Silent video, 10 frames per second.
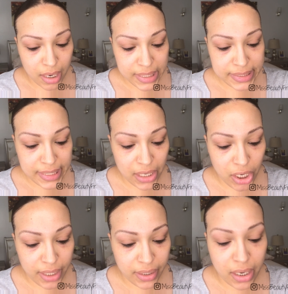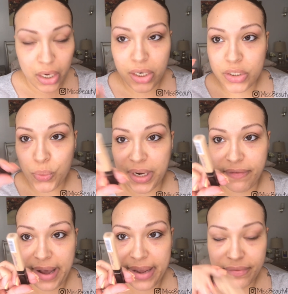concealer in the color
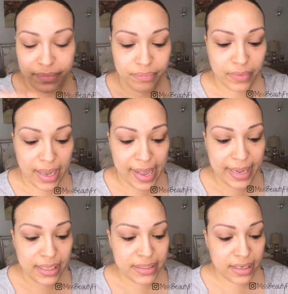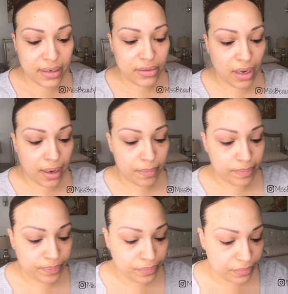25. I did a
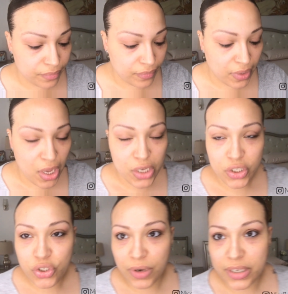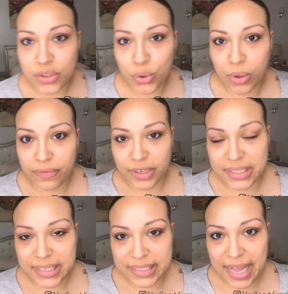drugstore
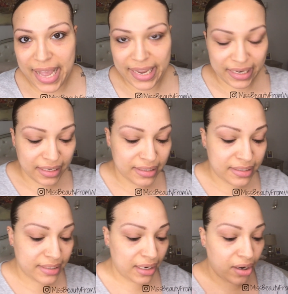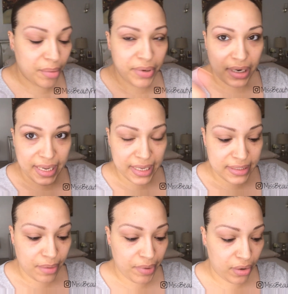versus high-end concealer. I'm gonna link it
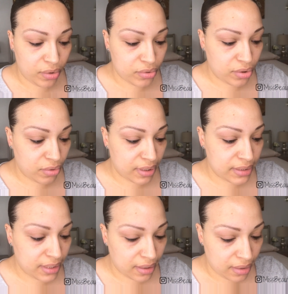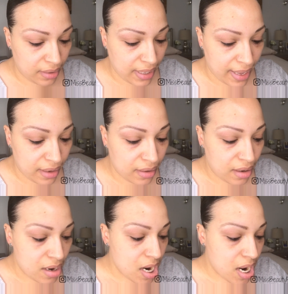down below so you can take a look at
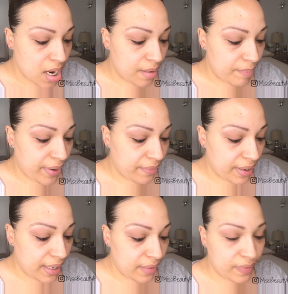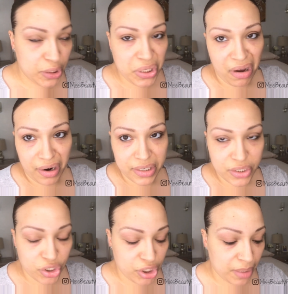comparing the
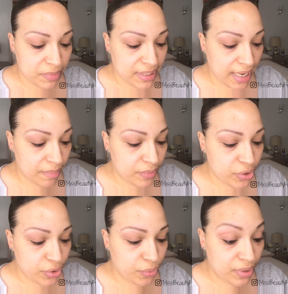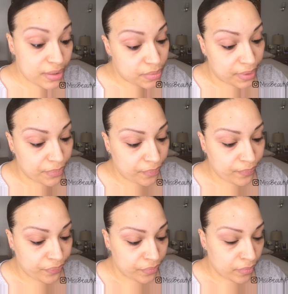Tarte Shape Tape to this one.
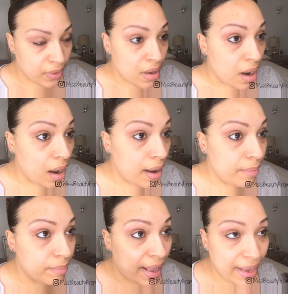I'm